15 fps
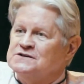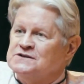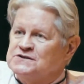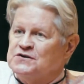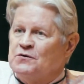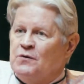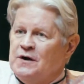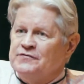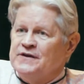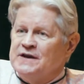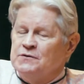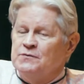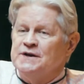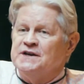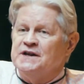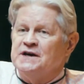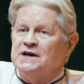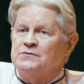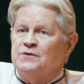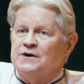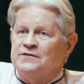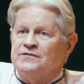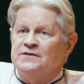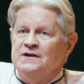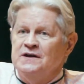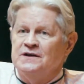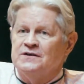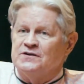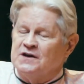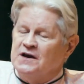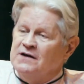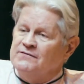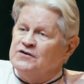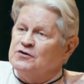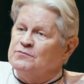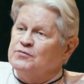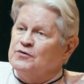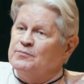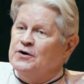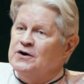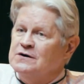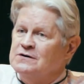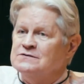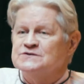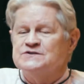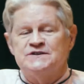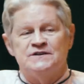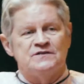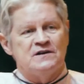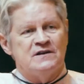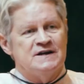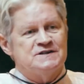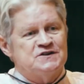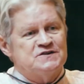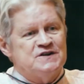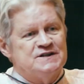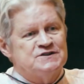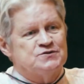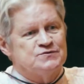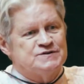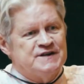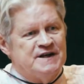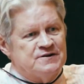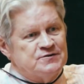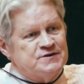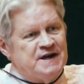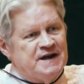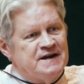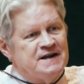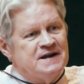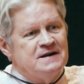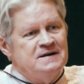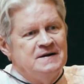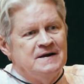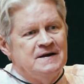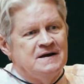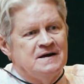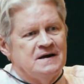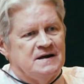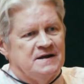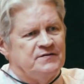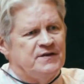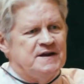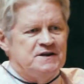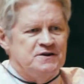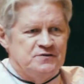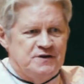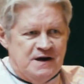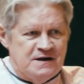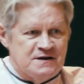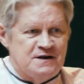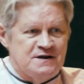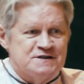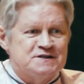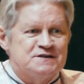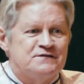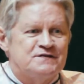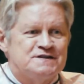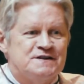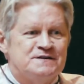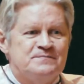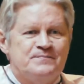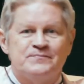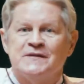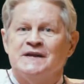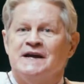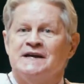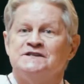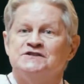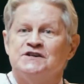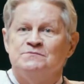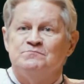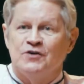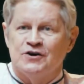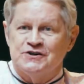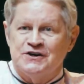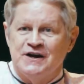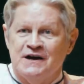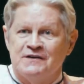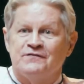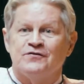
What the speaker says: So one thing we did when the governor proposed and the legislature was entertaining, and thank you, Don Gustafson and Jim Marchant